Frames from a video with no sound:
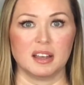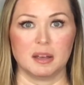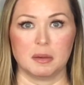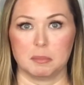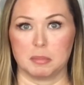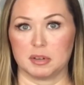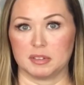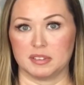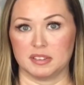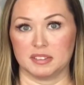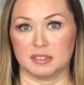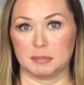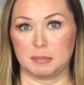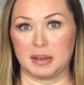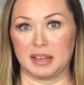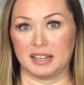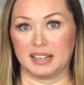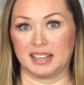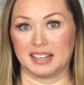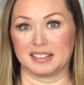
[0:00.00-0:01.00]

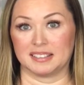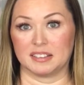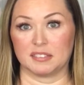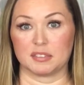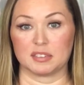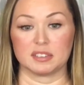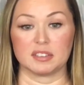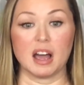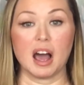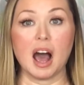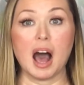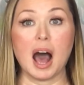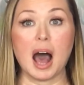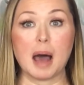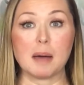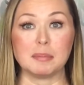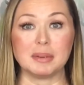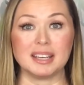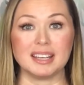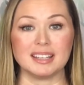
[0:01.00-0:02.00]
participating in different
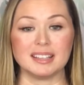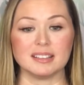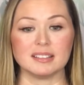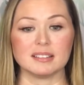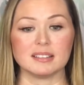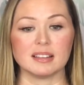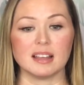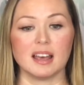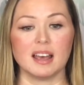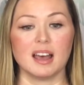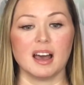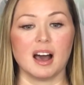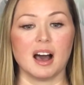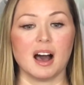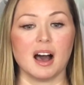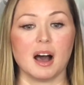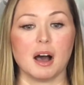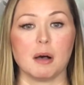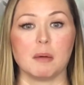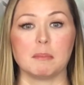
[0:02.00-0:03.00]
hobbies.
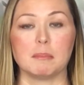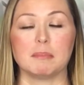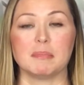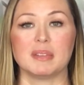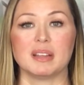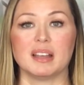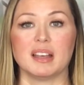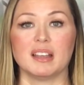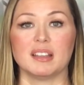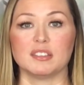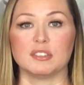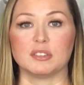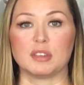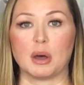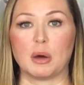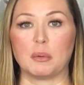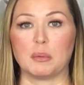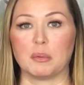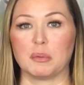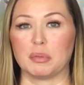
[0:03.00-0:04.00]

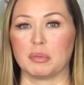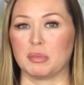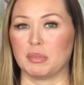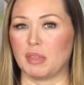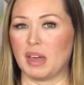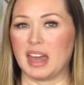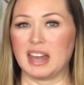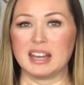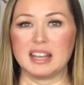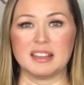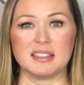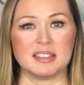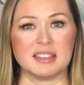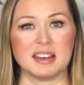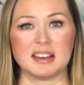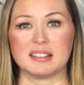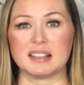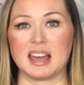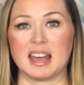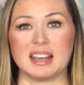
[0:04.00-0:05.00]
So
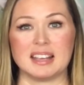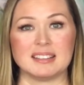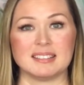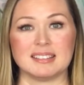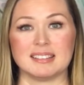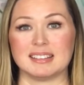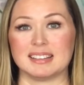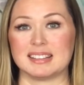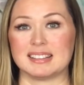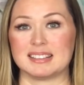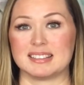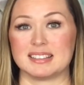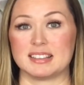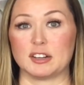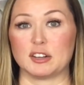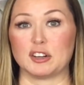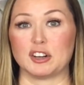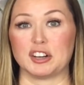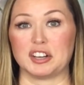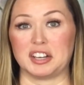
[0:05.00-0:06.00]
anything that isn't
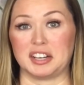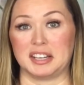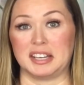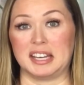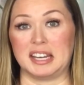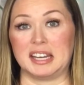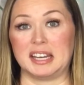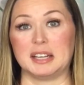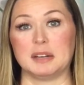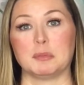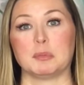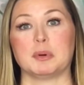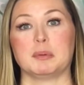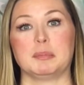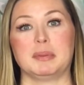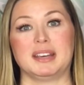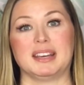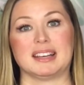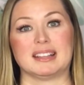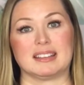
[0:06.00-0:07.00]
considered a need would
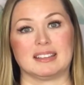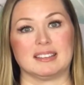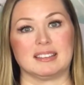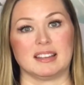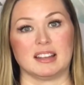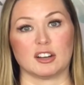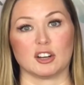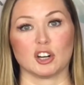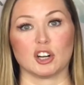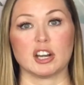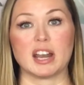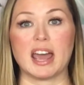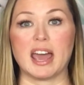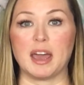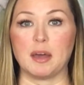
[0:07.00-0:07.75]
be considered a